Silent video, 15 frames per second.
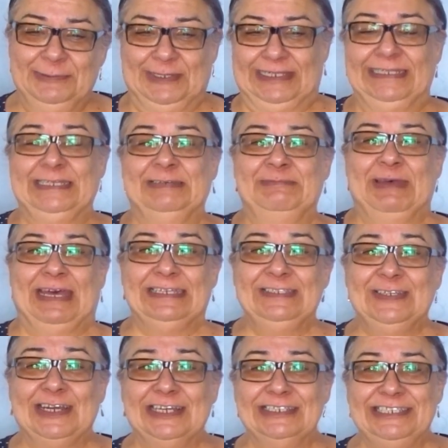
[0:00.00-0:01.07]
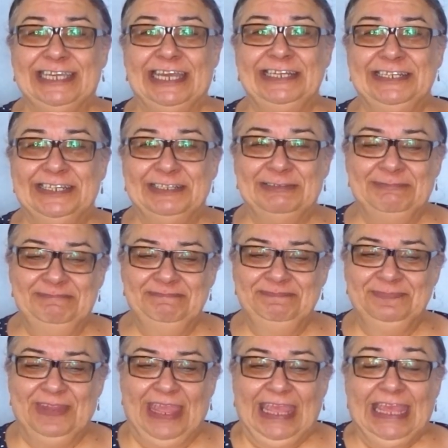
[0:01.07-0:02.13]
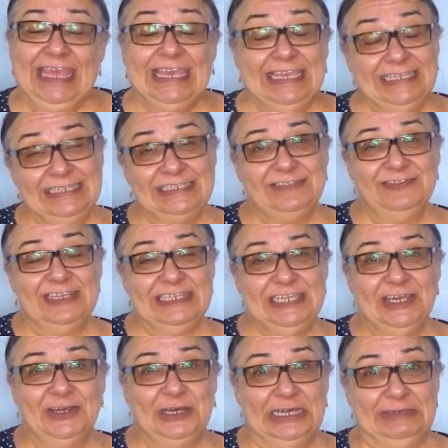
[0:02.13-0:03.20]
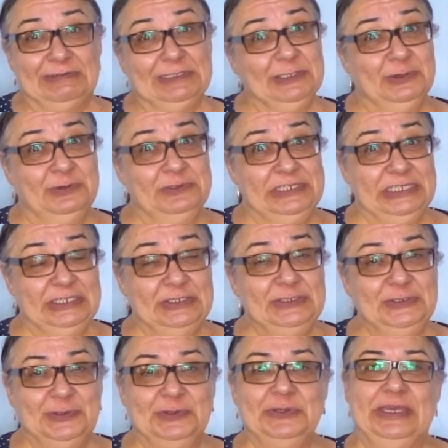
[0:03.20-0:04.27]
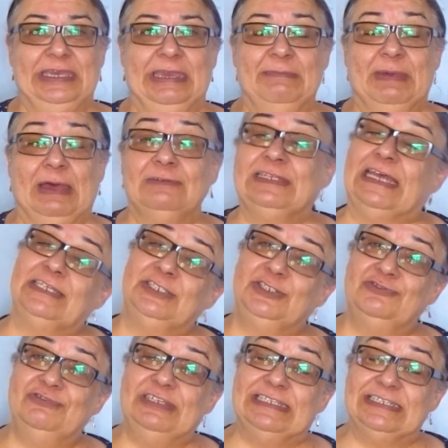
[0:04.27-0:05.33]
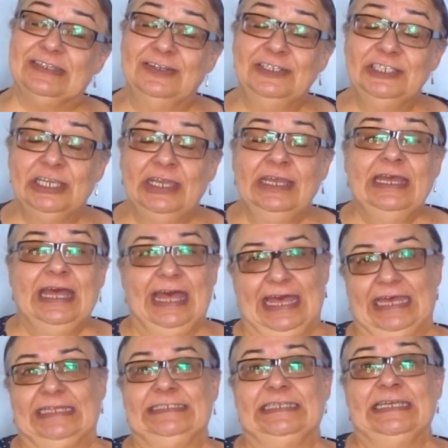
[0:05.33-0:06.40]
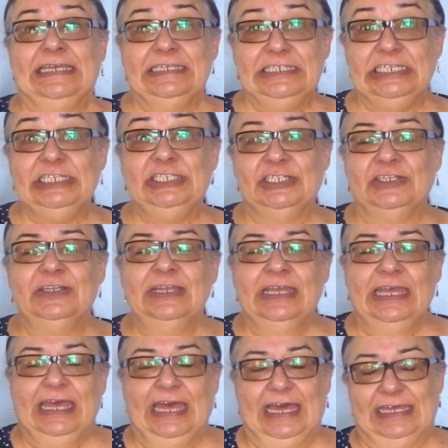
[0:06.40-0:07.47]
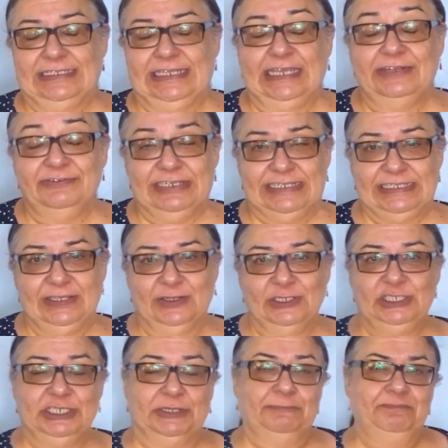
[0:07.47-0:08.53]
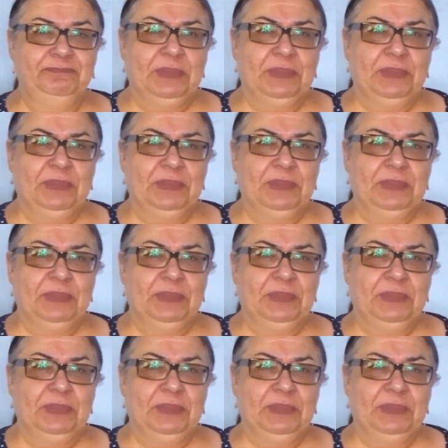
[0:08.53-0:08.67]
welcome back to our channel. In this video, I will continue talking about action research and teacher as a researcher.